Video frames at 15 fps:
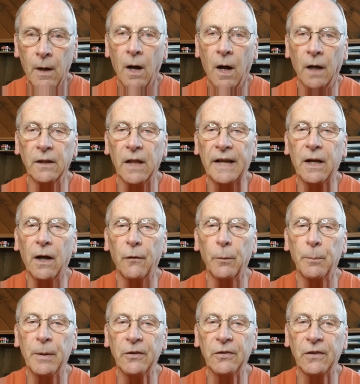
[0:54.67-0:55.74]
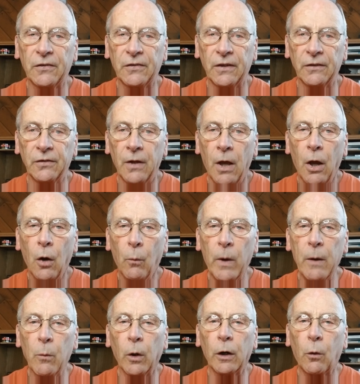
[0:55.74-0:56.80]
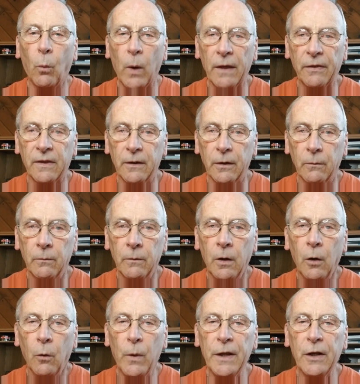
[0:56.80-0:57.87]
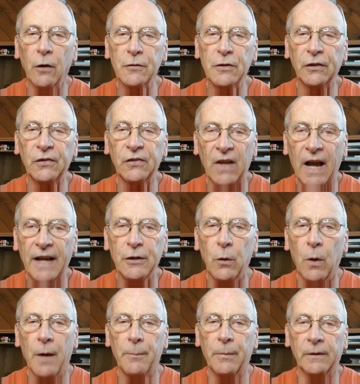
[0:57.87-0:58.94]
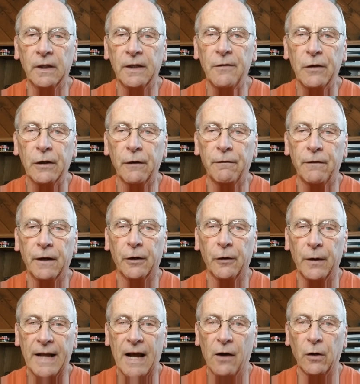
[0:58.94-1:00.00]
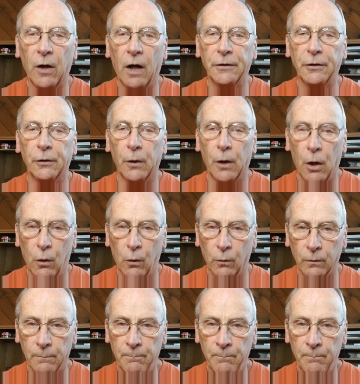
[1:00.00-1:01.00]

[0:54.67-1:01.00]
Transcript: Unlike other businesses, we work with you. We don't just sign you up and leave you to figure it out on your own.